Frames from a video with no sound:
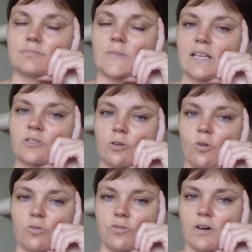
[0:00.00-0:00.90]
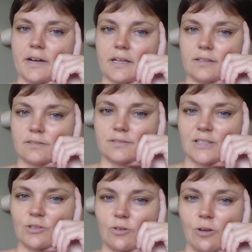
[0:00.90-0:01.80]
it's all fine,
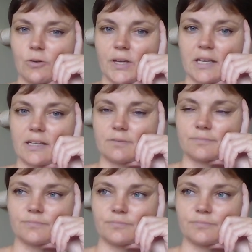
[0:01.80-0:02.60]
it's all okay.